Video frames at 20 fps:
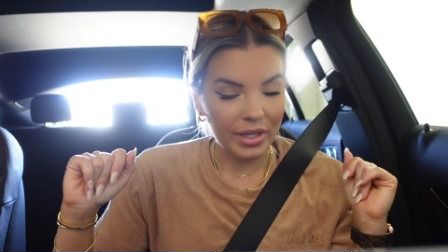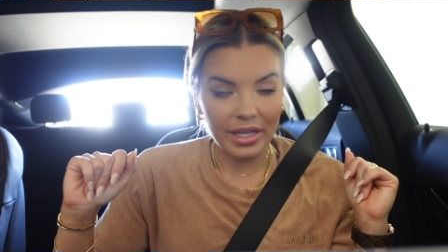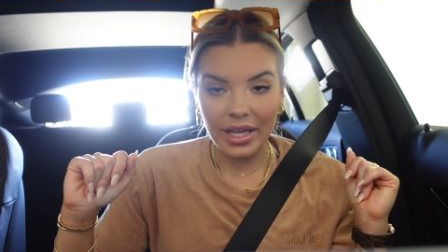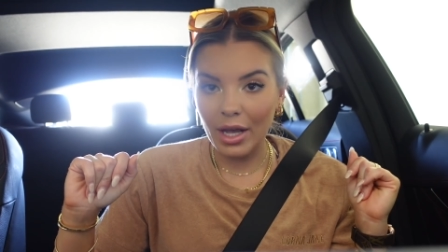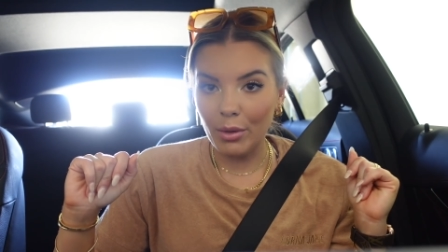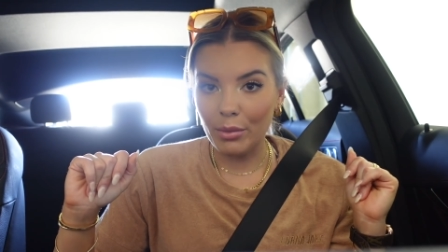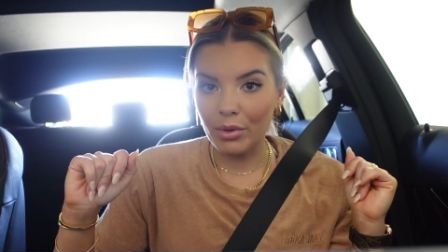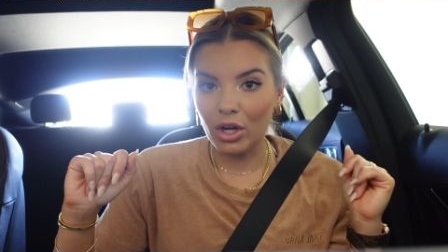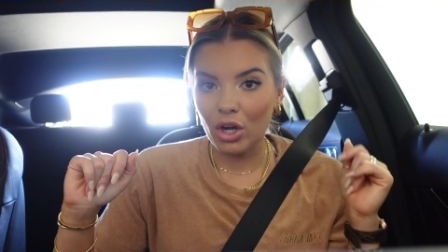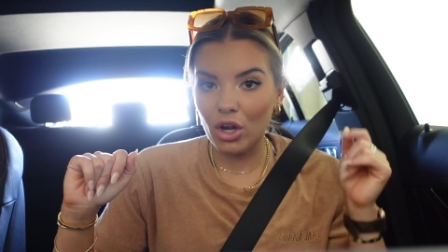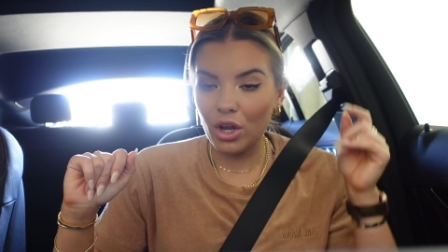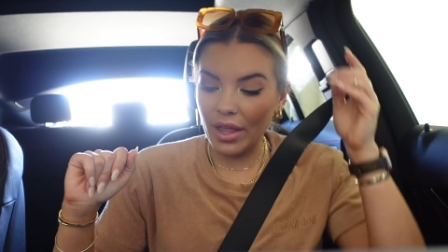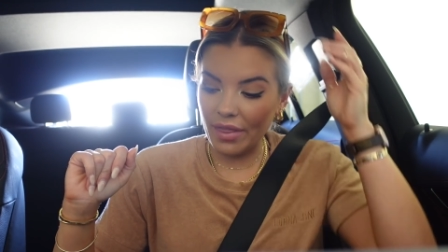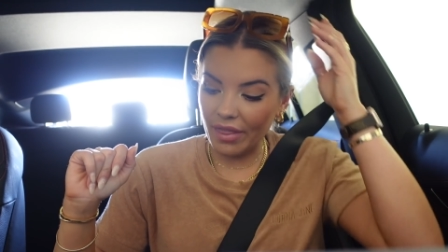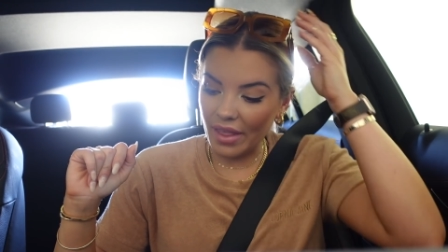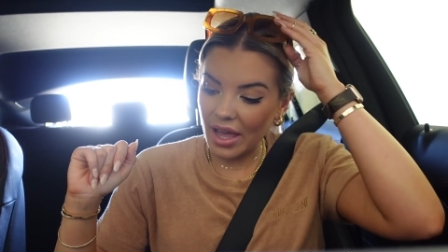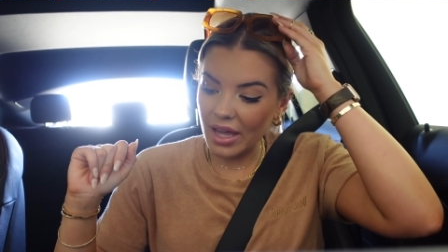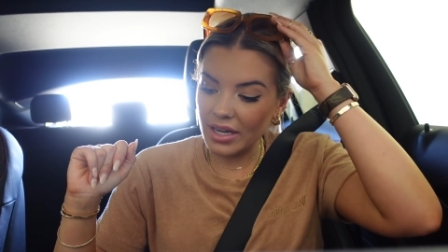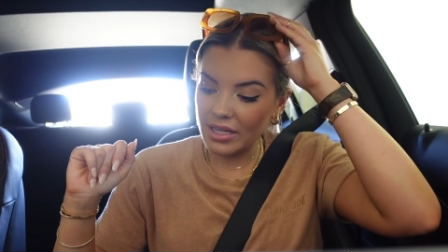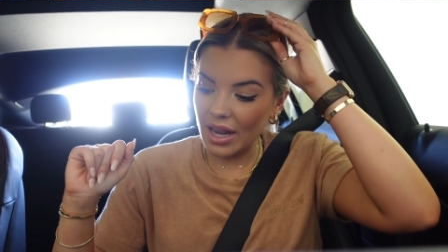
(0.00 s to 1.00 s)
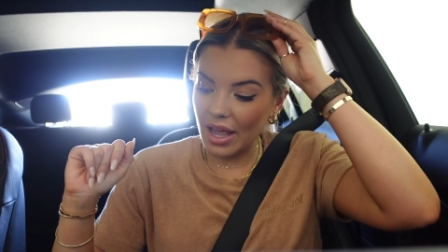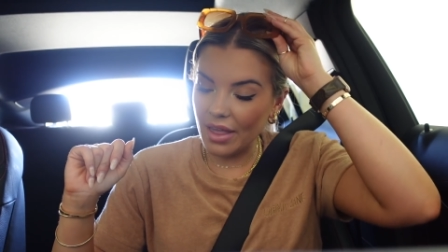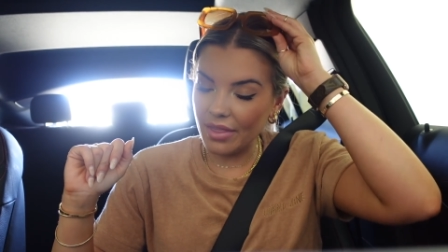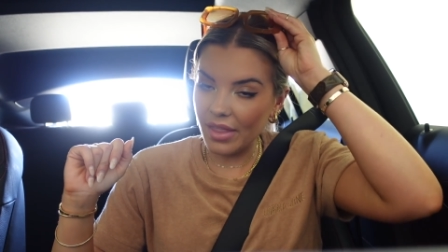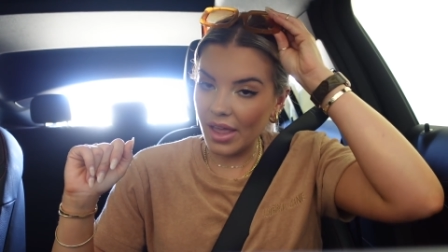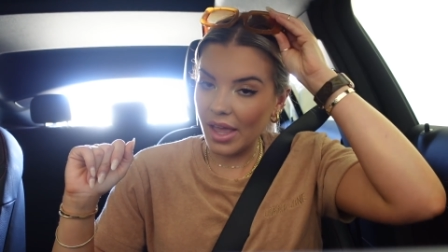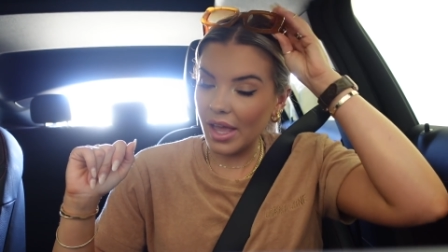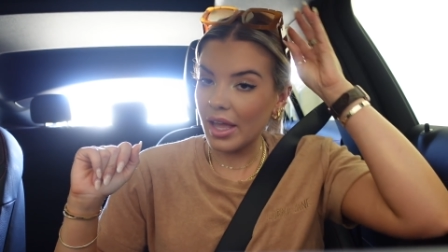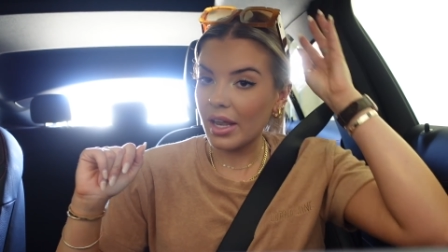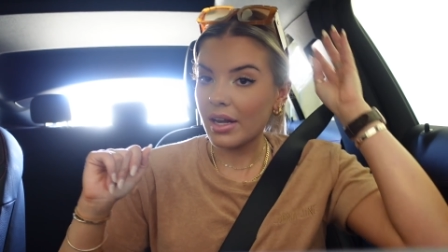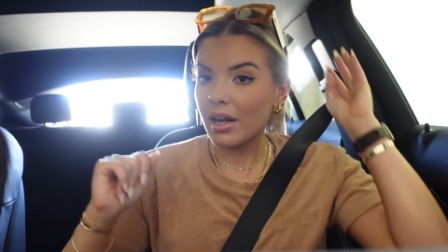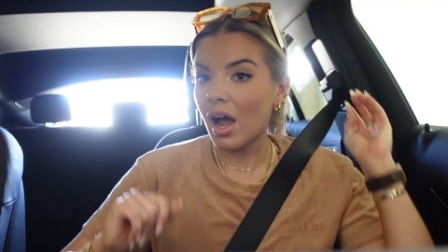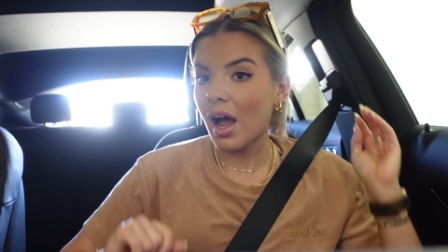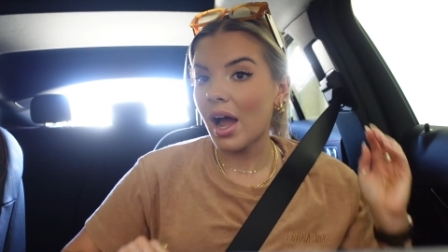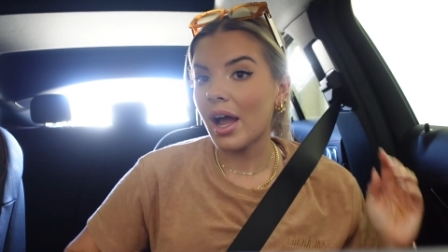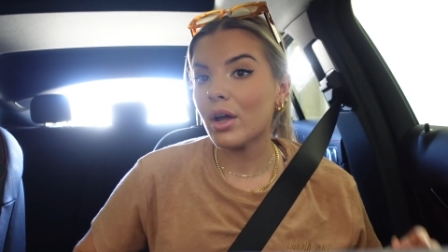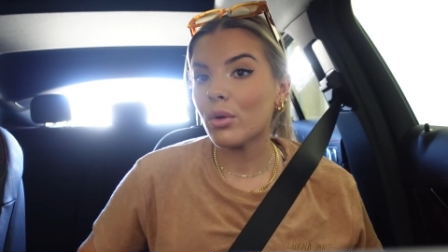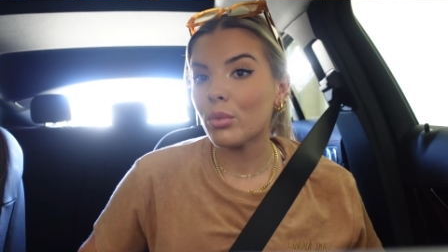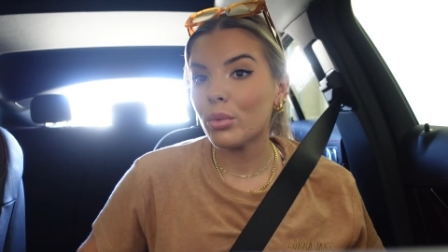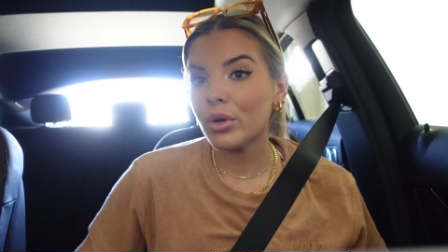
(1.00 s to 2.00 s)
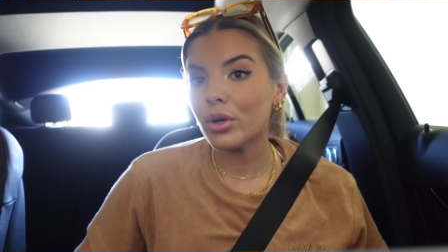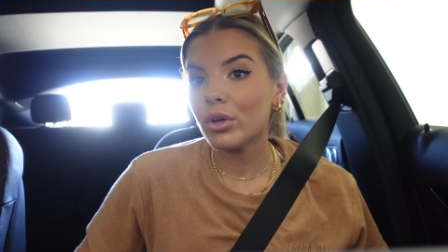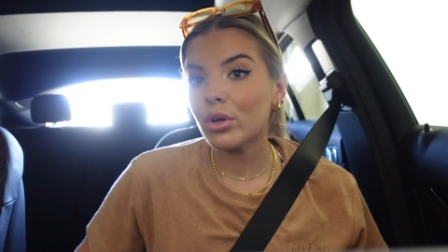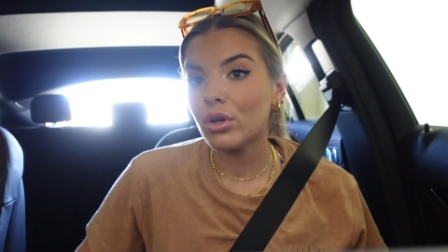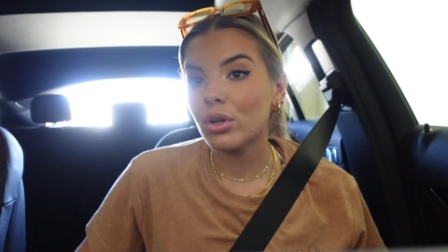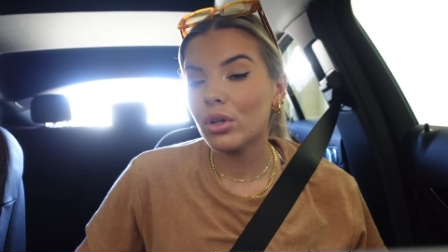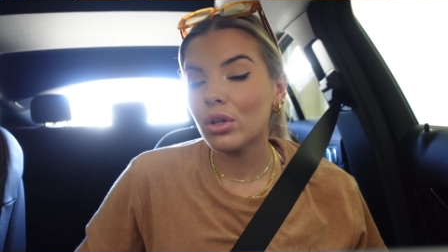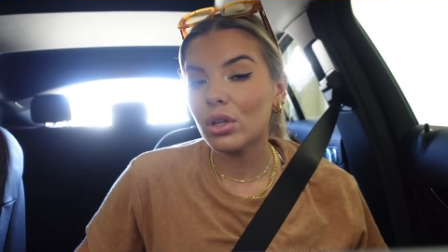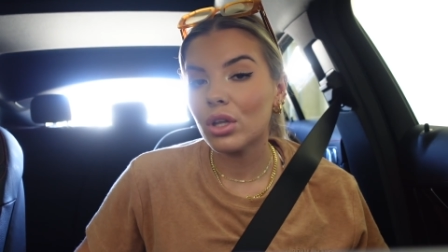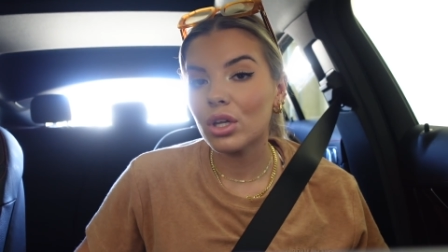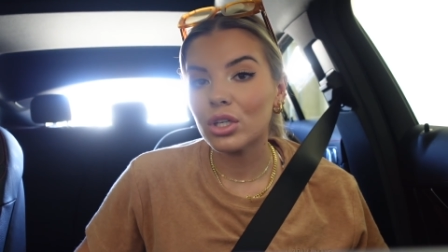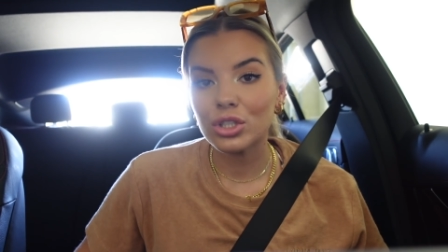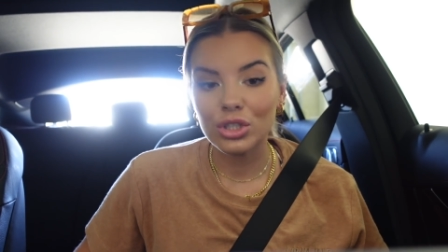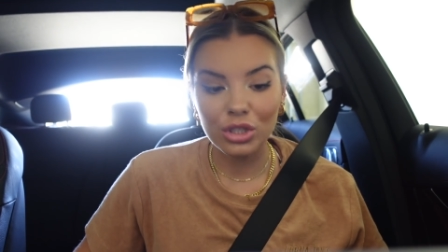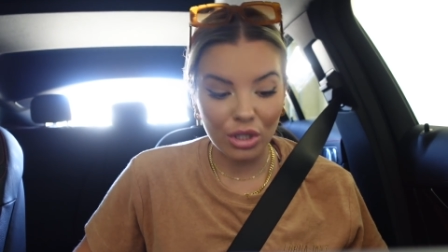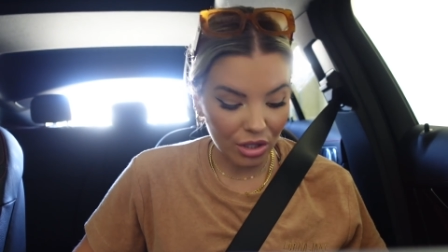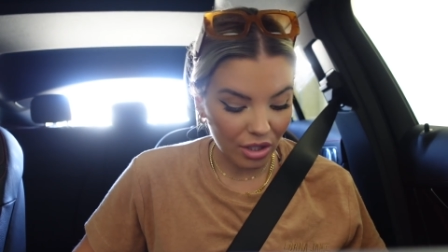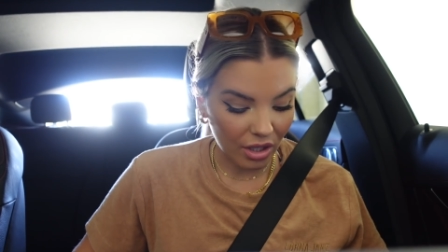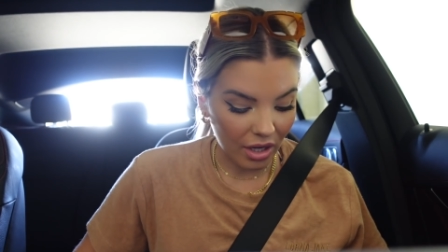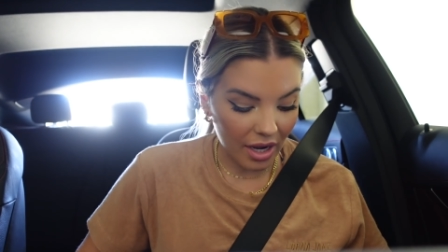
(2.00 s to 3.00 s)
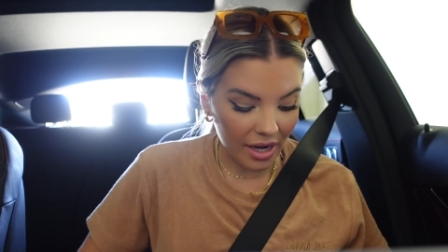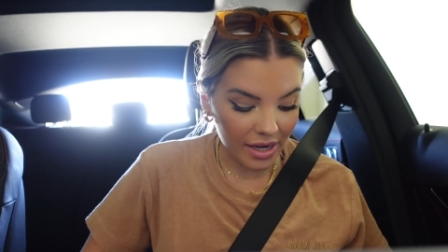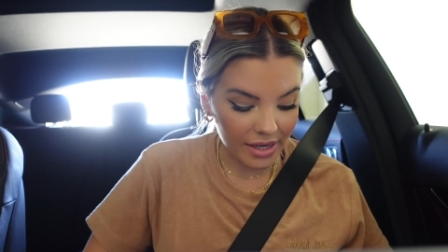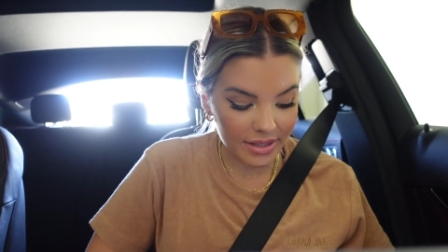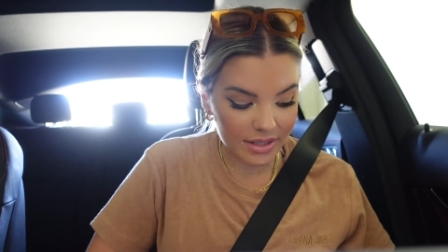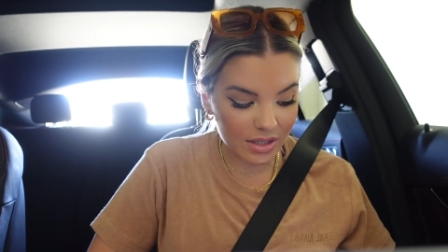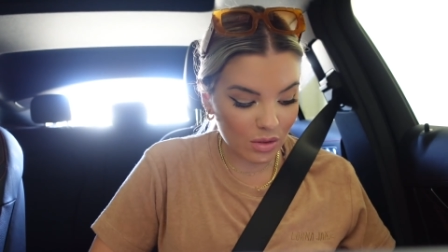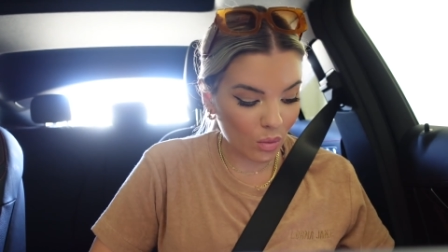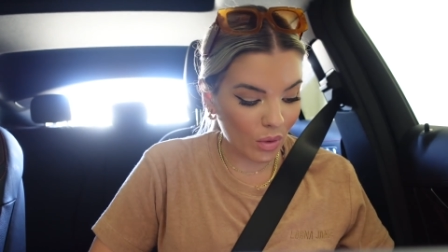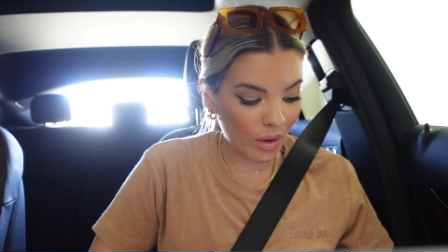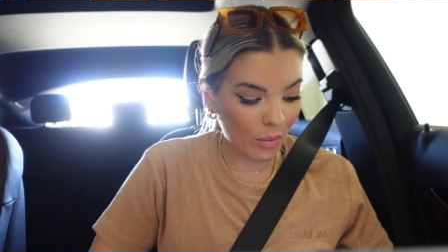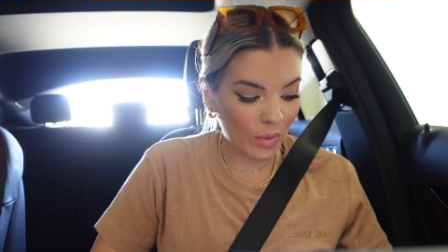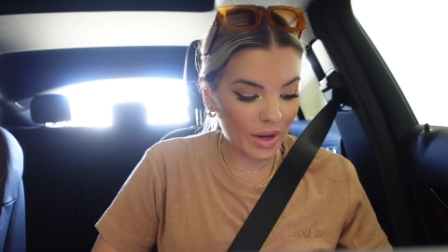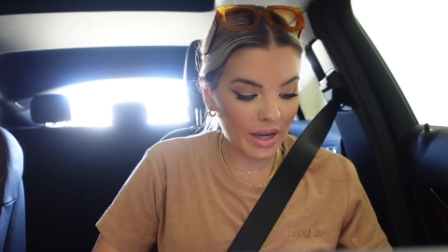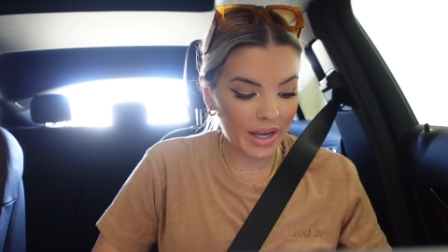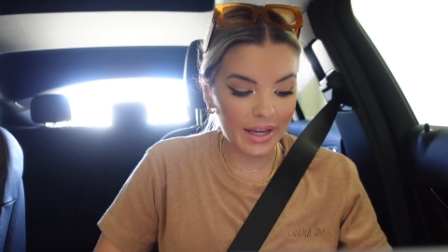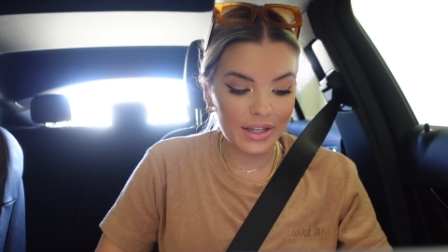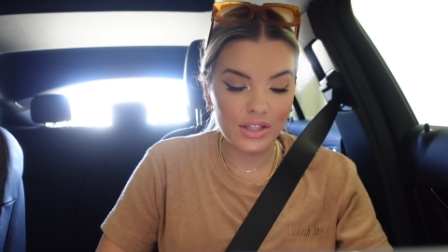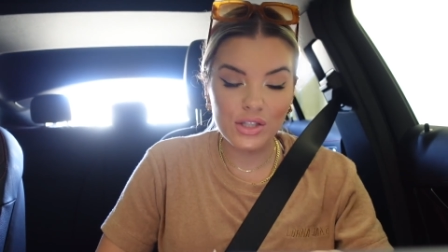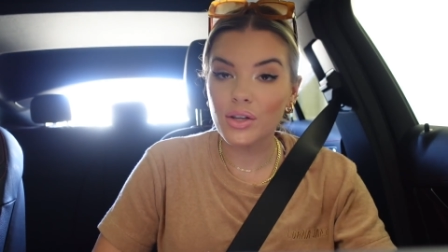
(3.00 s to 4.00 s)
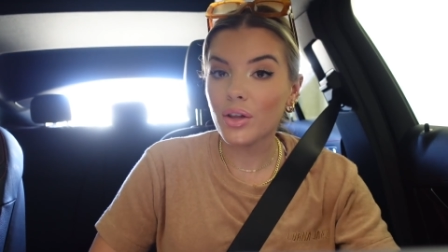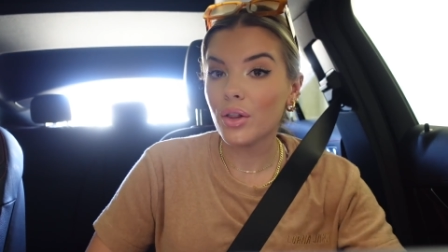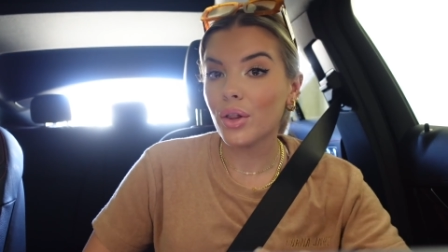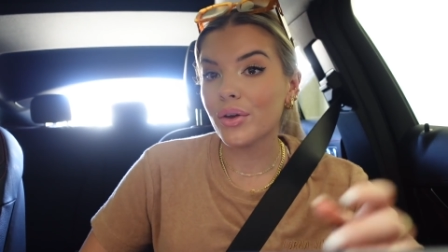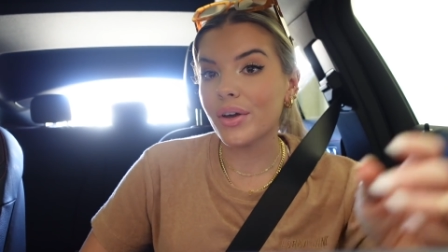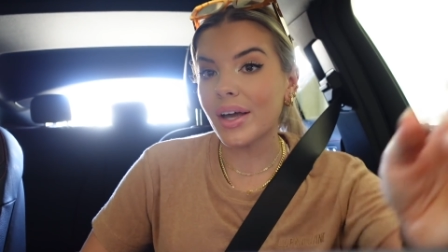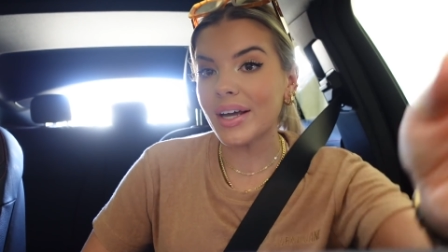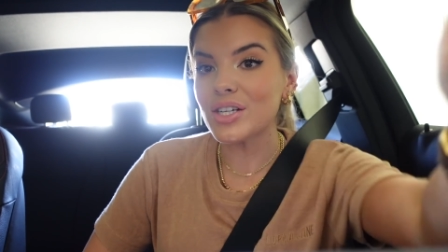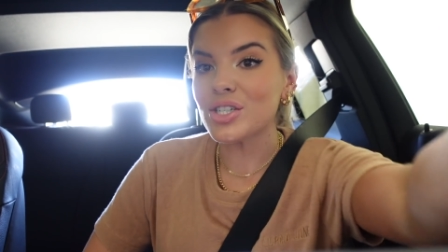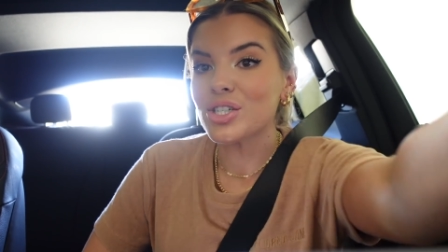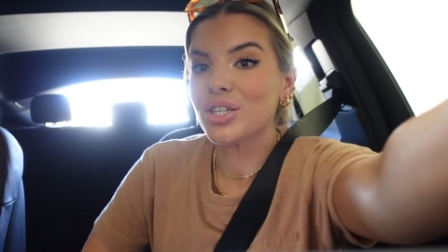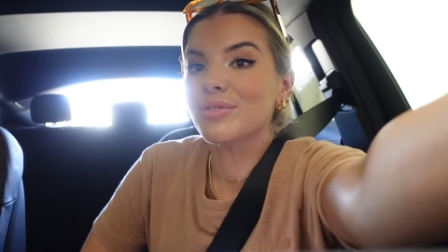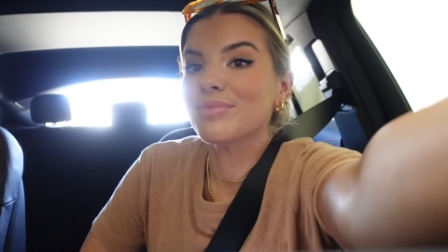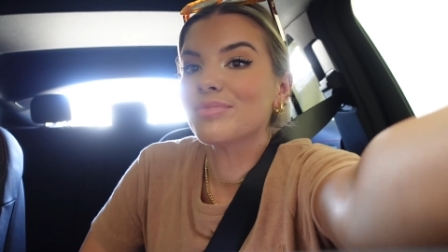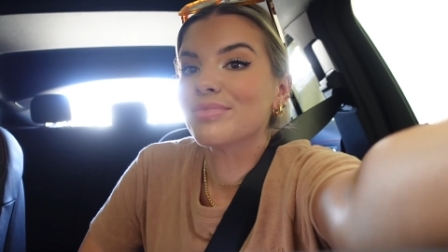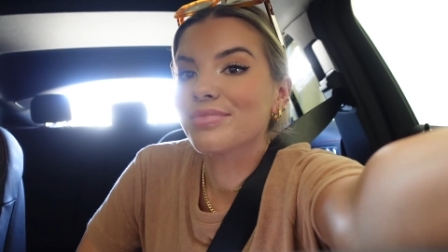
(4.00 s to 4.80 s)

yeah, we're gonna go get that. And then I will show you guys when we get to the location.